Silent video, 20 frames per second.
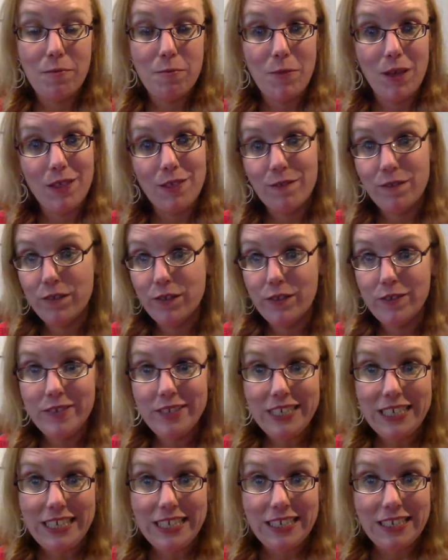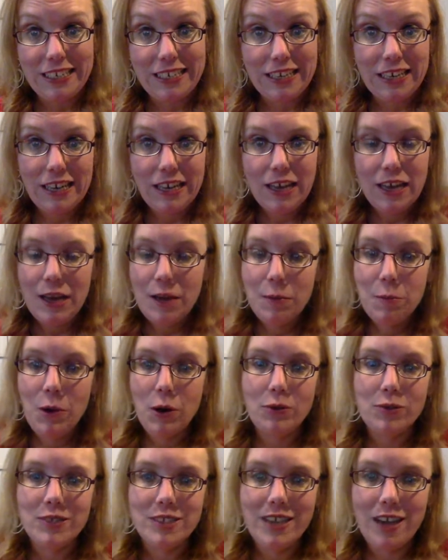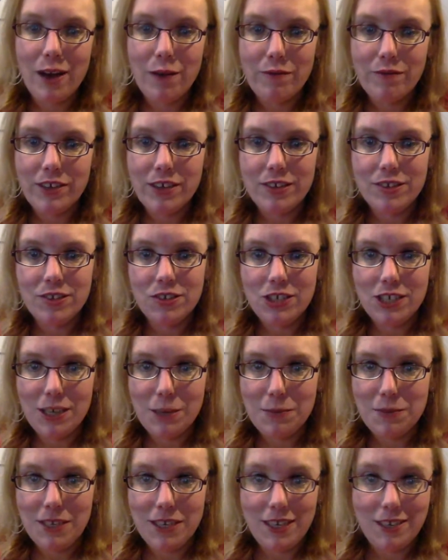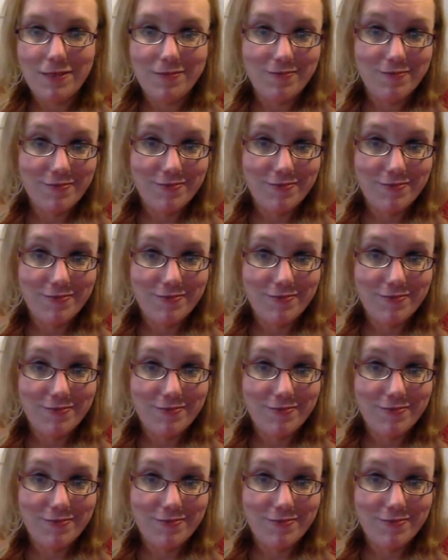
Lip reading: month 15 post-op VSG update.